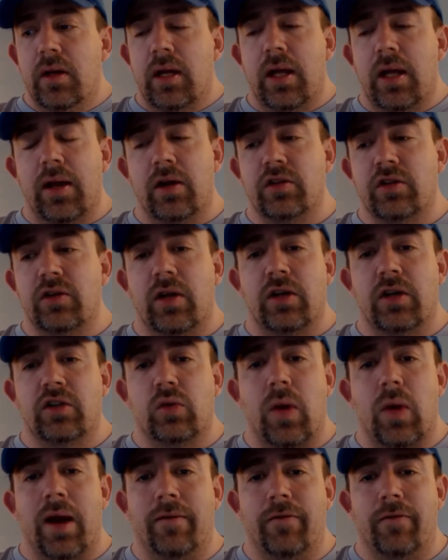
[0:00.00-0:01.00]
There's
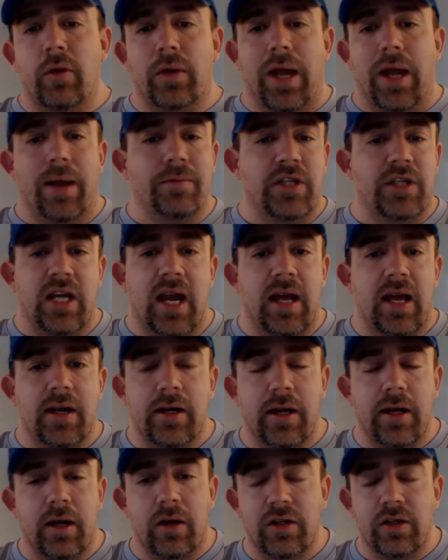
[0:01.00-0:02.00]
quite a few games he had
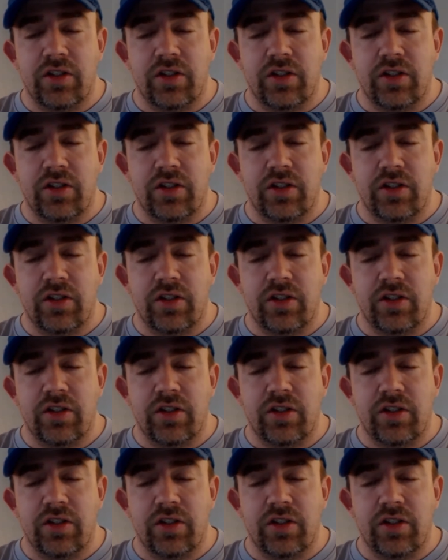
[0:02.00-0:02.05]
in there.